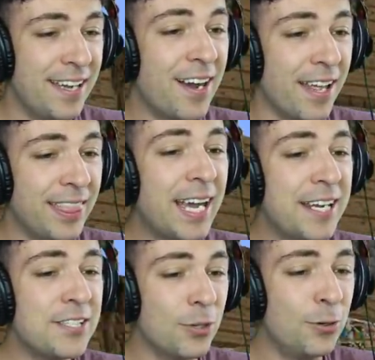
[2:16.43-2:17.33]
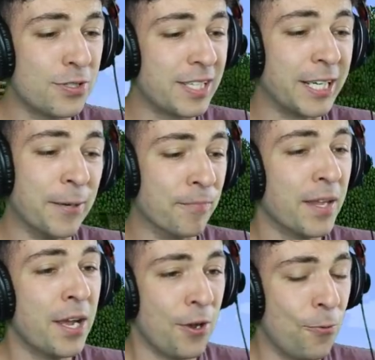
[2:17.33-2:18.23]
Ah, that is awesome.
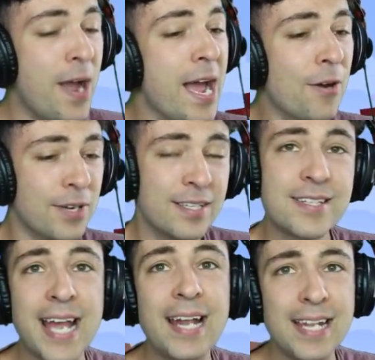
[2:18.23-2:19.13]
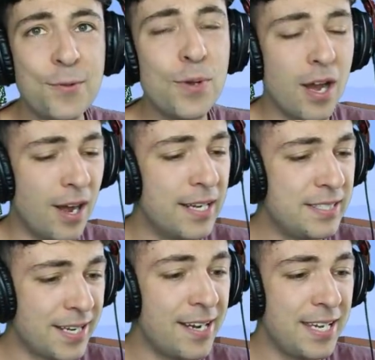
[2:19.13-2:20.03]
Well, sadly we aren't
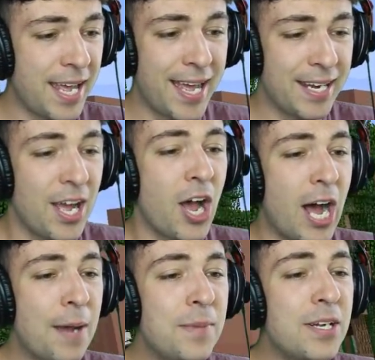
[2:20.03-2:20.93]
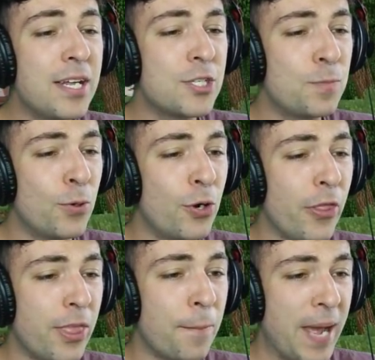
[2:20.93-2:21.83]
done yet. I'm gonna
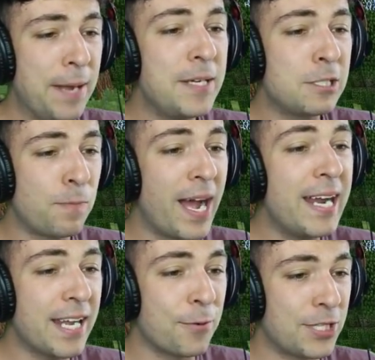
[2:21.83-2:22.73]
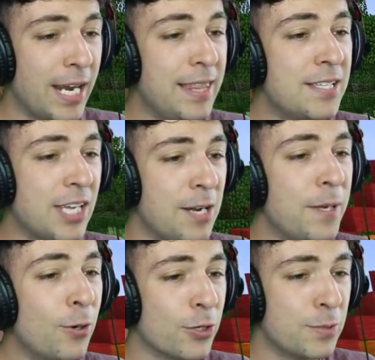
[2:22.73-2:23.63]
spawn the baby spider, which I think is gonna
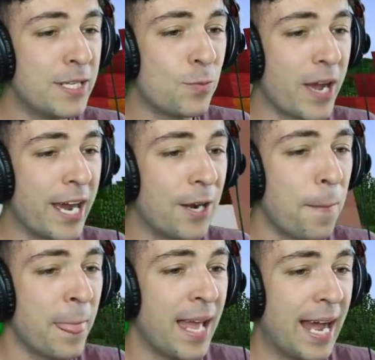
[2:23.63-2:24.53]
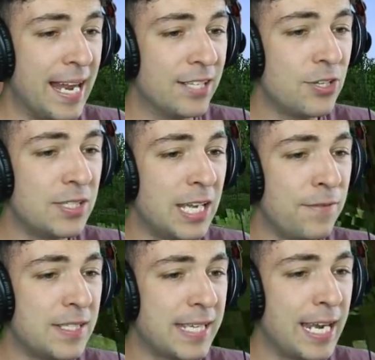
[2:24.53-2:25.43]
be awesome as well. And let's go see if
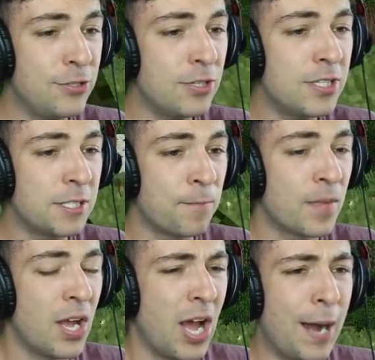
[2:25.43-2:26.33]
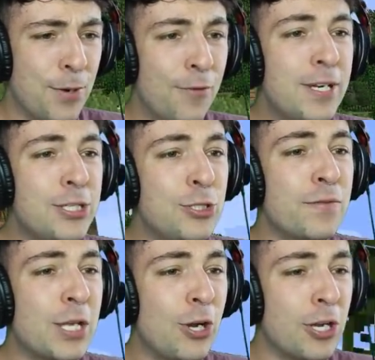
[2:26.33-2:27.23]
it's dangerous. I'm not really sure
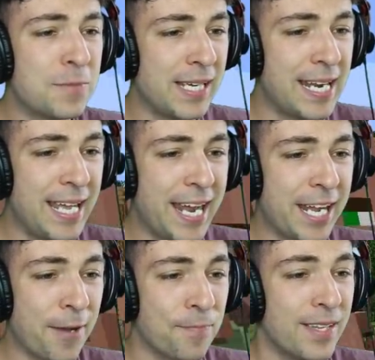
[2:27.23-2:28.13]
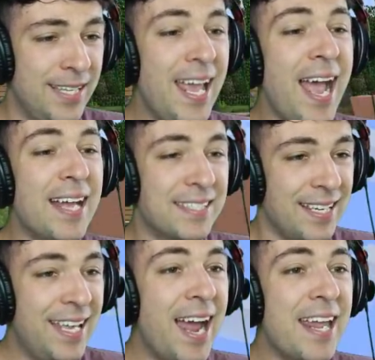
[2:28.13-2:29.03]
if the golems are gonna get him. Yes,
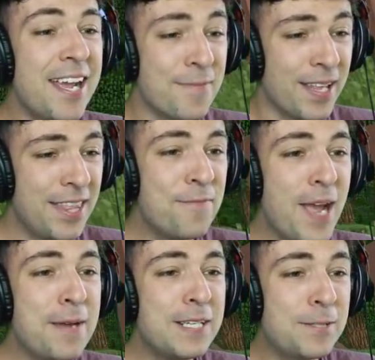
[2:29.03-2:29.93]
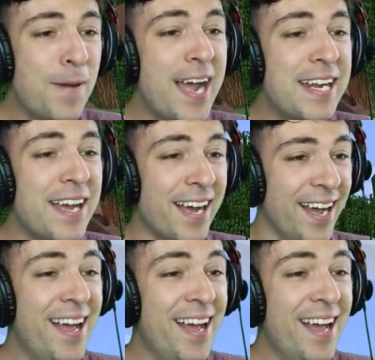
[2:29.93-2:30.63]
get him, the baby spider.